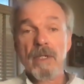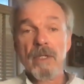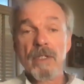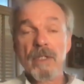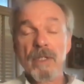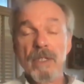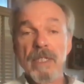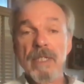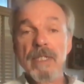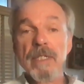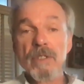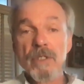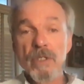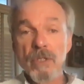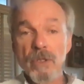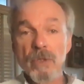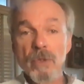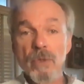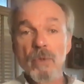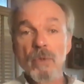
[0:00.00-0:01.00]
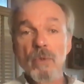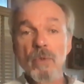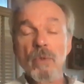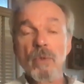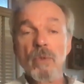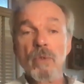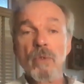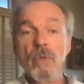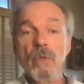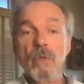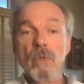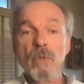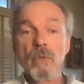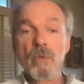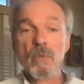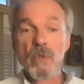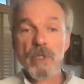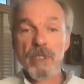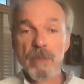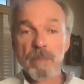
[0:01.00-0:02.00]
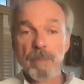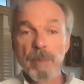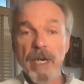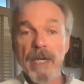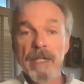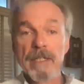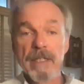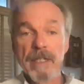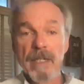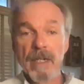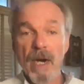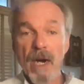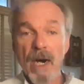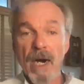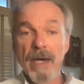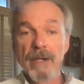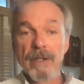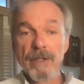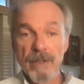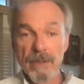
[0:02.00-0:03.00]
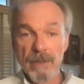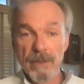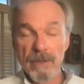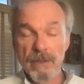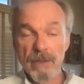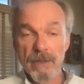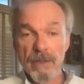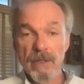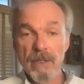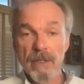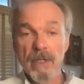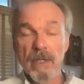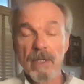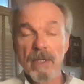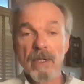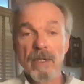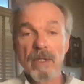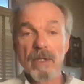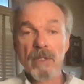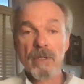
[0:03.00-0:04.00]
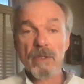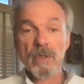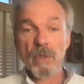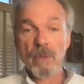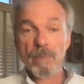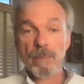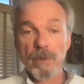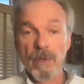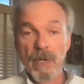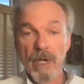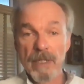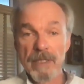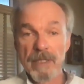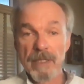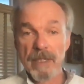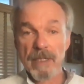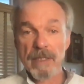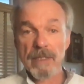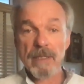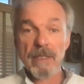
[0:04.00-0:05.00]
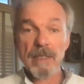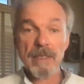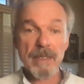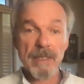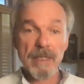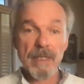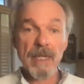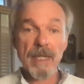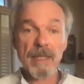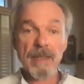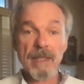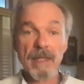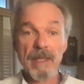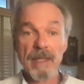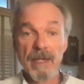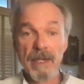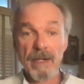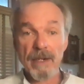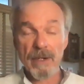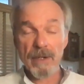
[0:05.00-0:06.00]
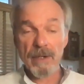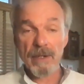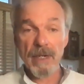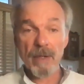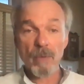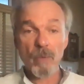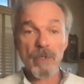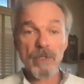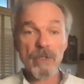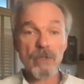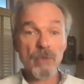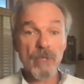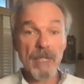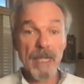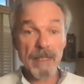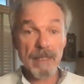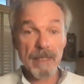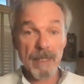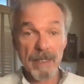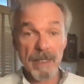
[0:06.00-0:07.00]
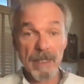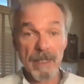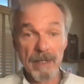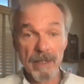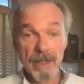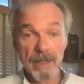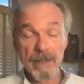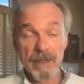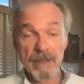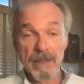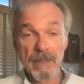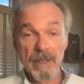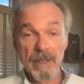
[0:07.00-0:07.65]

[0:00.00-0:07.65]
You need to respect and honor your process to get to there. And when you get to there,